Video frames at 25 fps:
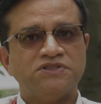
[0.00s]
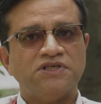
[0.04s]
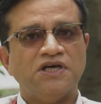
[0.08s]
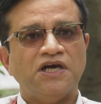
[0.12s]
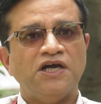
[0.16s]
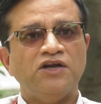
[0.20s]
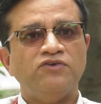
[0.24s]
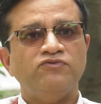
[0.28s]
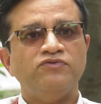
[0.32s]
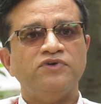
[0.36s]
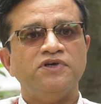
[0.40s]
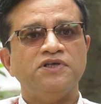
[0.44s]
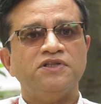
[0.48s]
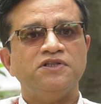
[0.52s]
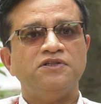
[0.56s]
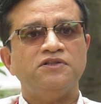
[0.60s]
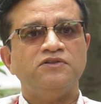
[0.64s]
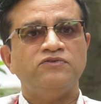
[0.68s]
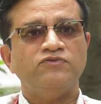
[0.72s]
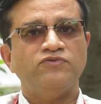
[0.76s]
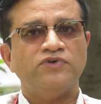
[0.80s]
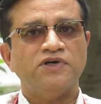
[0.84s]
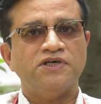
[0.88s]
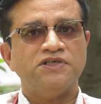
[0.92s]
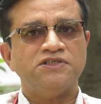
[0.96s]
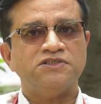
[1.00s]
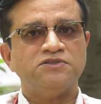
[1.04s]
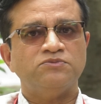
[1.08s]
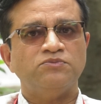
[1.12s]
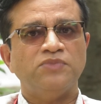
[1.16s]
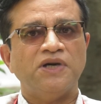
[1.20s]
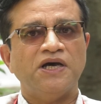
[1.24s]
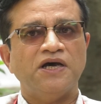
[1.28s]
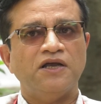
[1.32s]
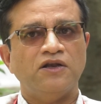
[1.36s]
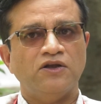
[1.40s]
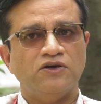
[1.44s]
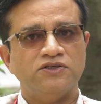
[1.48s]
start with first
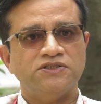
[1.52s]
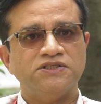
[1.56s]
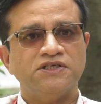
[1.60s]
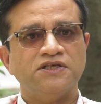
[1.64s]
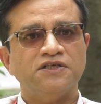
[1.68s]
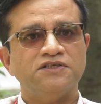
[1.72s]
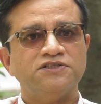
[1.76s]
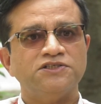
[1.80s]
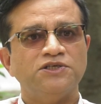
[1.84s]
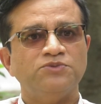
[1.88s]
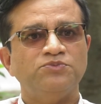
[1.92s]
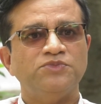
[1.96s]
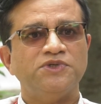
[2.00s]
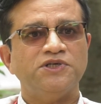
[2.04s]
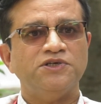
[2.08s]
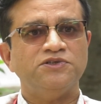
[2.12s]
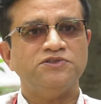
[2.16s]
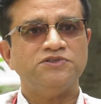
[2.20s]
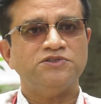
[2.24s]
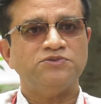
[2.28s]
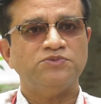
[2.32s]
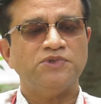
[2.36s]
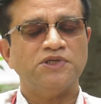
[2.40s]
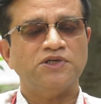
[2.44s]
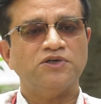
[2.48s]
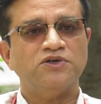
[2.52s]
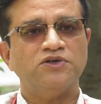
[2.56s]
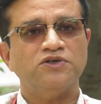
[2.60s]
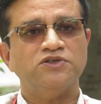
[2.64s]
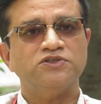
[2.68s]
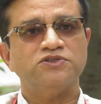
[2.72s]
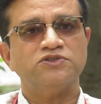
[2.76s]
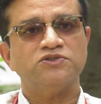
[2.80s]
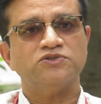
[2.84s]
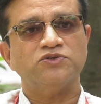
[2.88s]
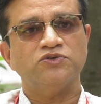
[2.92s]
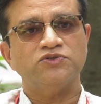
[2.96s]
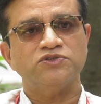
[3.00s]
biological symptoms,
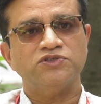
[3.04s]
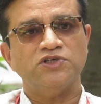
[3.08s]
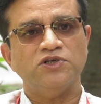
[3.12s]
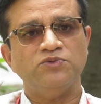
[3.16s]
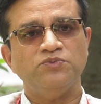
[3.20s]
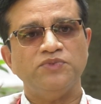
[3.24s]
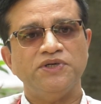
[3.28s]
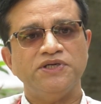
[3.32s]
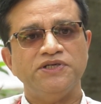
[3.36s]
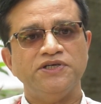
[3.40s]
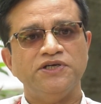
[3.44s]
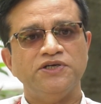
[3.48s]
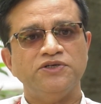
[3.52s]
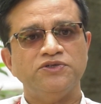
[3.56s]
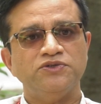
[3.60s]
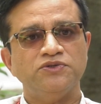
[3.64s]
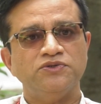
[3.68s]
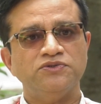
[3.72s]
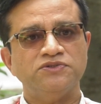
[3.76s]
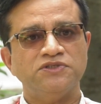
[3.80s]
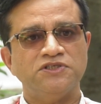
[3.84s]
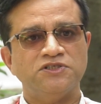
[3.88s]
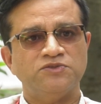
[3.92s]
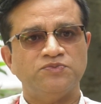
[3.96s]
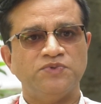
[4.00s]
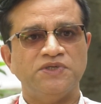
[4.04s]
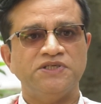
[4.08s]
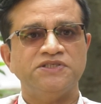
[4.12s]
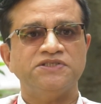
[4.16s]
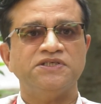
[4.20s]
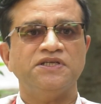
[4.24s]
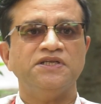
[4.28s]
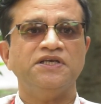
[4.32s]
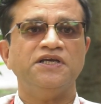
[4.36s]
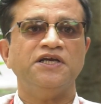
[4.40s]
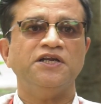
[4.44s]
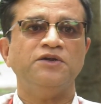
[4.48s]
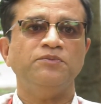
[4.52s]
because social media use,
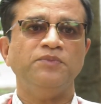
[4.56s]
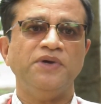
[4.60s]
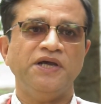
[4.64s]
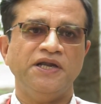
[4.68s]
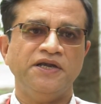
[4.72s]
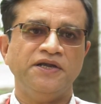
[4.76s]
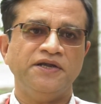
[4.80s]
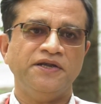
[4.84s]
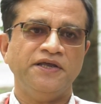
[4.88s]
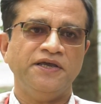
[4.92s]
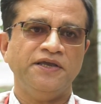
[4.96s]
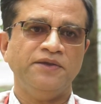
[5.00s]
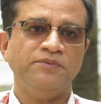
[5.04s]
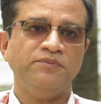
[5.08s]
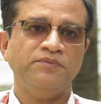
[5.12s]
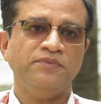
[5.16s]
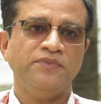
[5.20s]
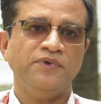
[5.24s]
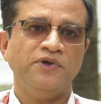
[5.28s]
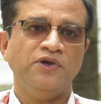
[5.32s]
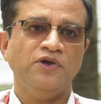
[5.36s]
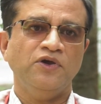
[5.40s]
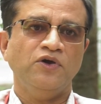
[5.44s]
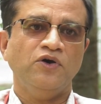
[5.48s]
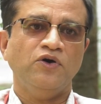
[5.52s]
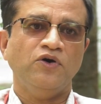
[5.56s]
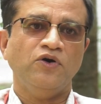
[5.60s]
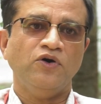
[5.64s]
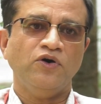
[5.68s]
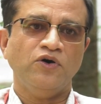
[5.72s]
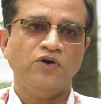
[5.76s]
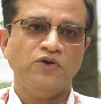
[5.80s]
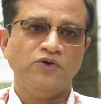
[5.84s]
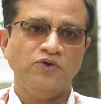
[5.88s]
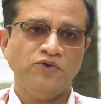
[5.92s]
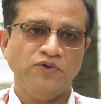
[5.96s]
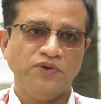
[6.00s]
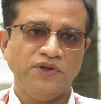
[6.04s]
especially at bedtime
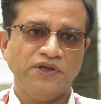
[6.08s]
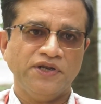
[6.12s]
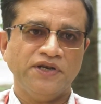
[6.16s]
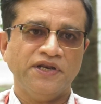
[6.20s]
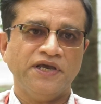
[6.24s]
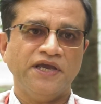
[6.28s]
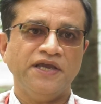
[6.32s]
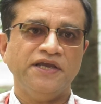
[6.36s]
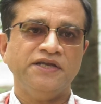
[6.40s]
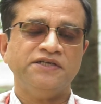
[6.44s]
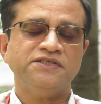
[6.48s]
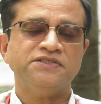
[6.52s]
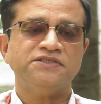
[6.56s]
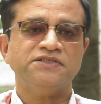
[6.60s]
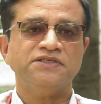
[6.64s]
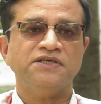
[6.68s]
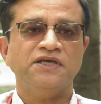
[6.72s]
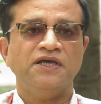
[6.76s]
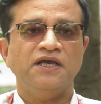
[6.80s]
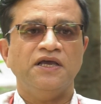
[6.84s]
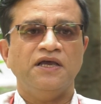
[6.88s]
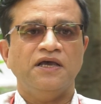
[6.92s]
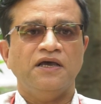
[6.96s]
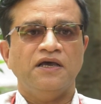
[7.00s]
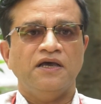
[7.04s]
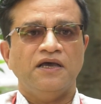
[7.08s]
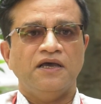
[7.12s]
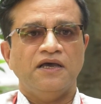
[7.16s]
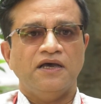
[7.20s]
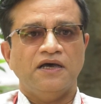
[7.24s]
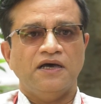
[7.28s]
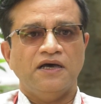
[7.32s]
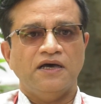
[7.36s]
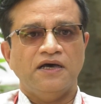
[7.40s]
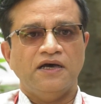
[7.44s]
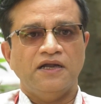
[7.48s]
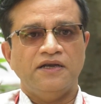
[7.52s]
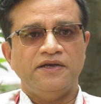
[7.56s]
or during nights,
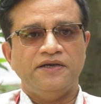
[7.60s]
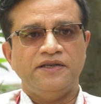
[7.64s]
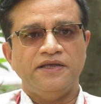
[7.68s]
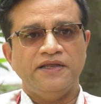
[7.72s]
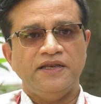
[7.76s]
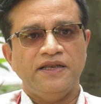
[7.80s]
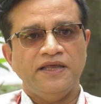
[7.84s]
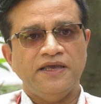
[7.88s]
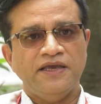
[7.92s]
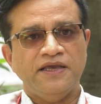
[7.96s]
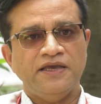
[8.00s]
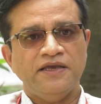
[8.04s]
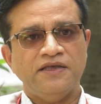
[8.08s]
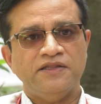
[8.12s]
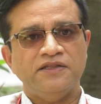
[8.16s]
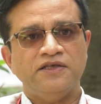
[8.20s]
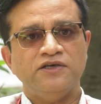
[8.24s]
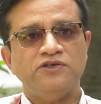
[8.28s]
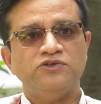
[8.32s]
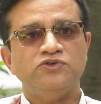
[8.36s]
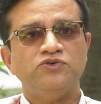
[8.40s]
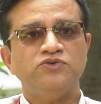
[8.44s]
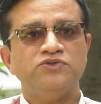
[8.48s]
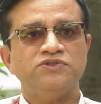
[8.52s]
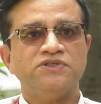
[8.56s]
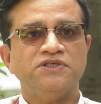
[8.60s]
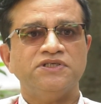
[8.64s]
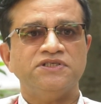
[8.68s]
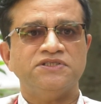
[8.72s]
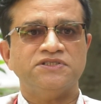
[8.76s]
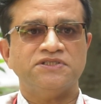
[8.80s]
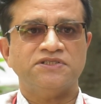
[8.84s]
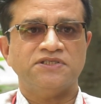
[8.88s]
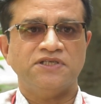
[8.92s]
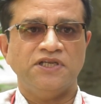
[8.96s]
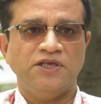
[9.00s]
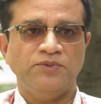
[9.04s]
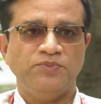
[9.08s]
delay the user's
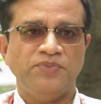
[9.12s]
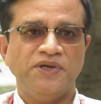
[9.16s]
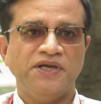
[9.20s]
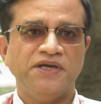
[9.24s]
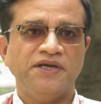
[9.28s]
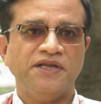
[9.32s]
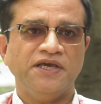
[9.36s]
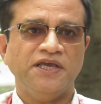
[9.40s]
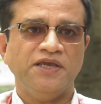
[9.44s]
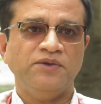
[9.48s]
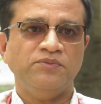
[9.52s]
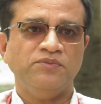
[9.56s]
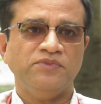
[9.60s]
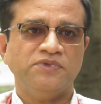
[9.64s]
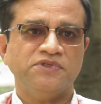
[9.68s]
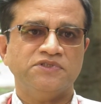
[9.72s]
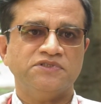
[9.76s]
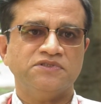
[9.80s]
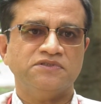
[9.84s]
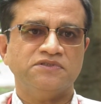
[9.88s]
sleeping time.